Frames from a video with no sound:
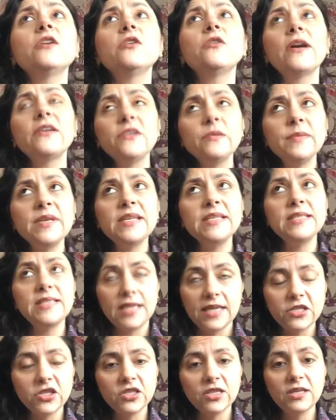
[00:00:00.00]
a grounding
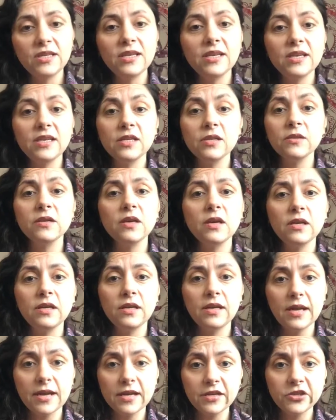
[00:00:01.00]
meditation, and an
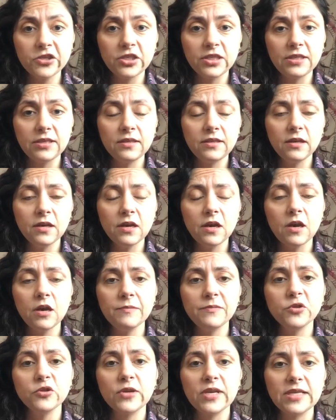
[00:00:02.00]
energy
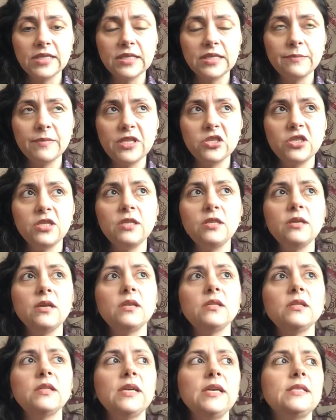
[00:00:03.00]
transmission,
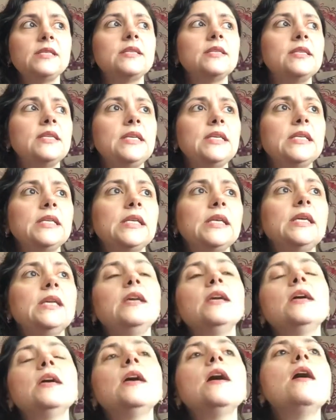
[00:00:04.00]
a light healing.
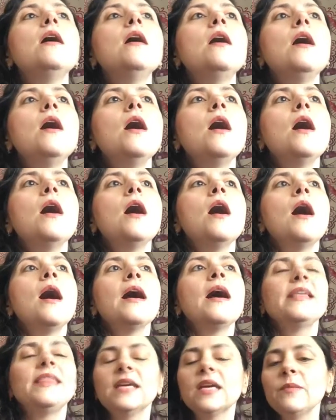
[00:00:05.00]

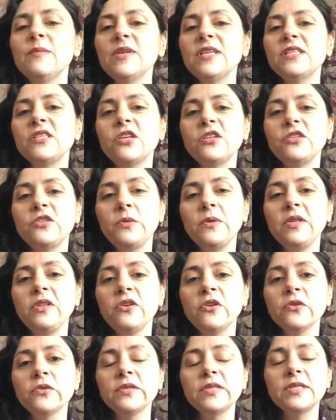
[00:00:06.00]
I think I'm gonna start doing
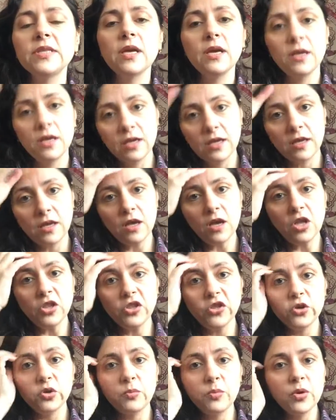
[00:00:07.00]
those a
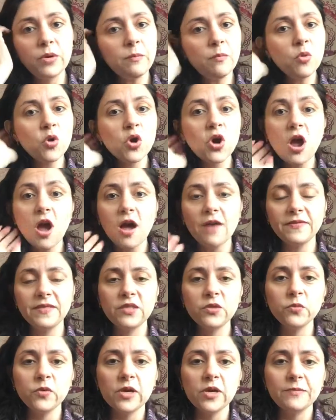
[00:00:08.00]
little bit more
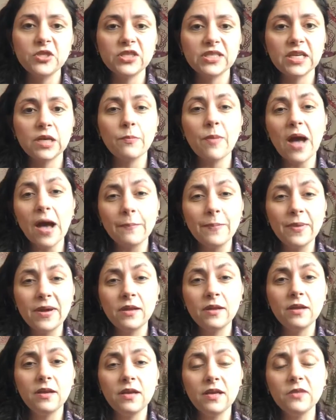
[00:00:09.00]
often, where I'm just gonna pop
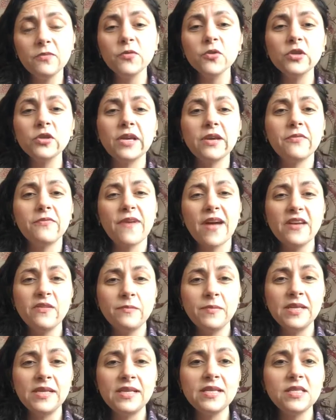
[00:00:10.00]
in for like 5
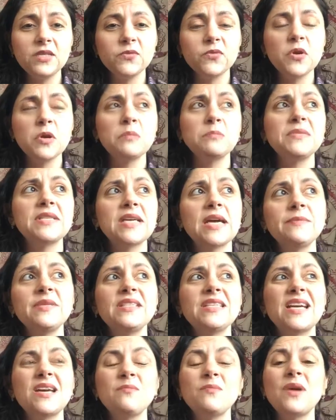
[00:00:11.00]
minutes from time to
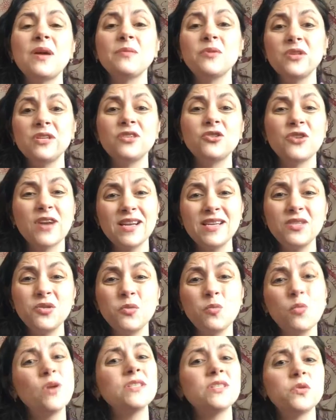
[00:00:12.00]
time. I'm gonna try to do
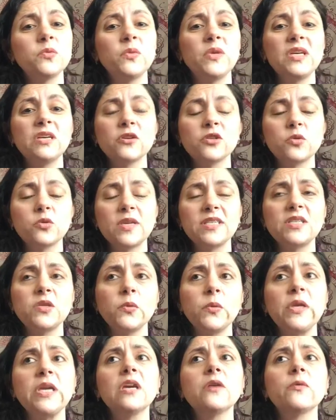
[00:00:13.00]
them once a week or twice a
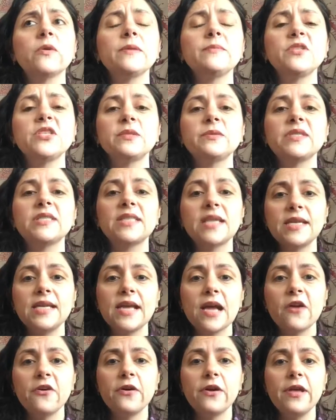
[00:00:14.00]
week, where I'm just
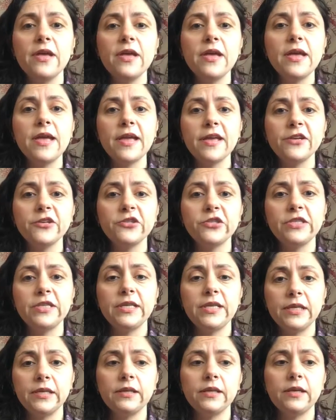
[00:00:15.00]
sending out energy
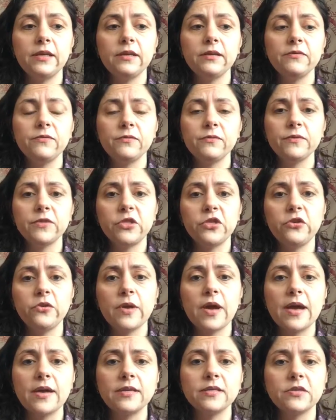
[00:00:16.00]
healing to you
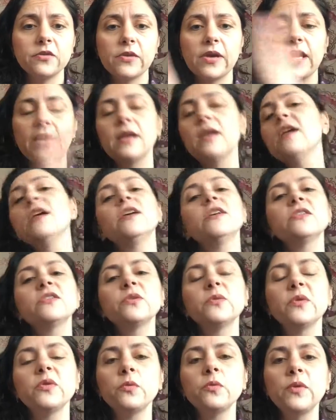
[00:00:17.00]
guys, okay?
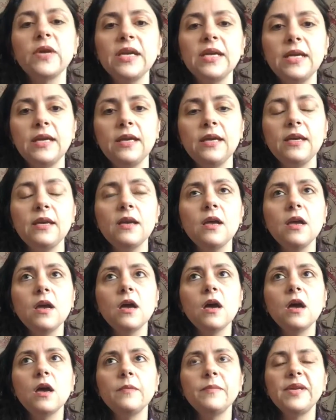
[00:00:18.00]
So with Reiki
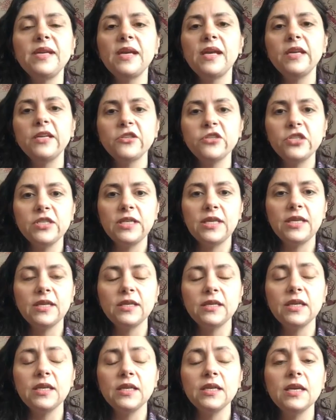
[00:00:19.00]
and energy
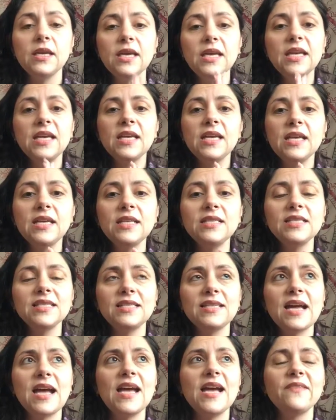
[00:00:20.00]
healing, it does
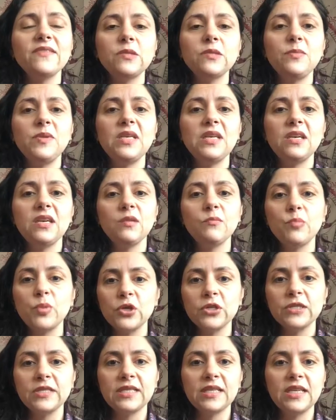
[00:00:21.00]
not have to be in
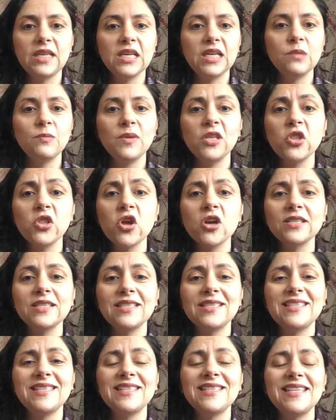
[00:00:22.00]
person. It can be long
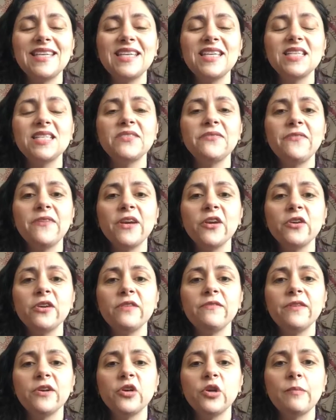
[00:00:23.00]
distance. It is very,
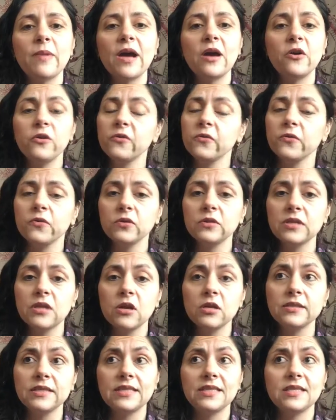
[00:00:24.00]
very powerful
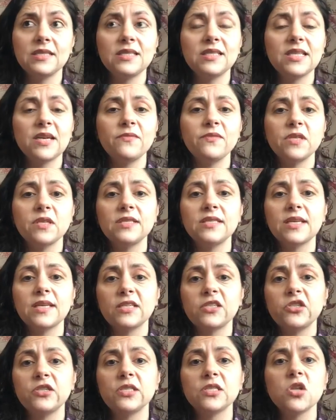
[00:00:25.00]
long distance. I've done
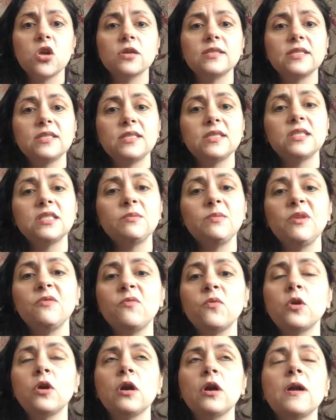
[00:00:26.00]
sessions long distance
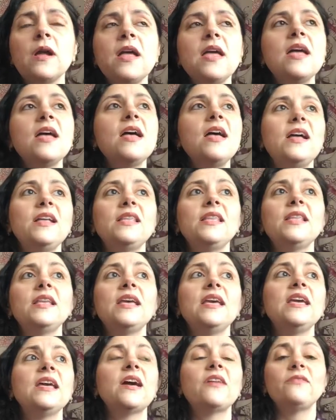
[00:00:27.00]
before, and
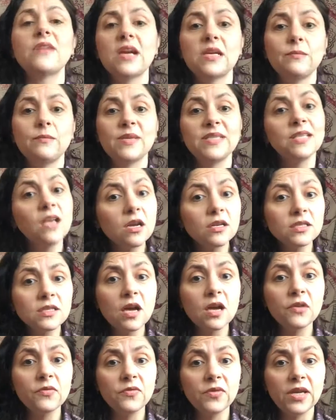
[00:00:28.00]
they have knocked my socks
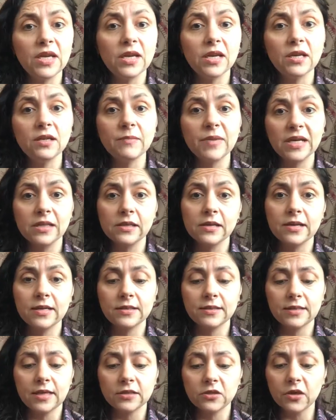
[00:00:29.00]
off and my
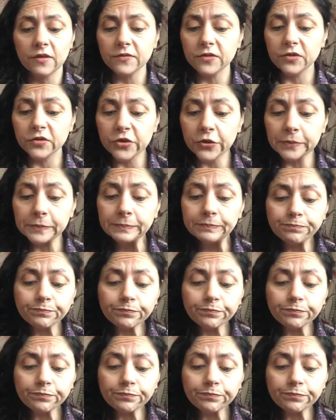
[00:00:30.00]
clients' socks off. So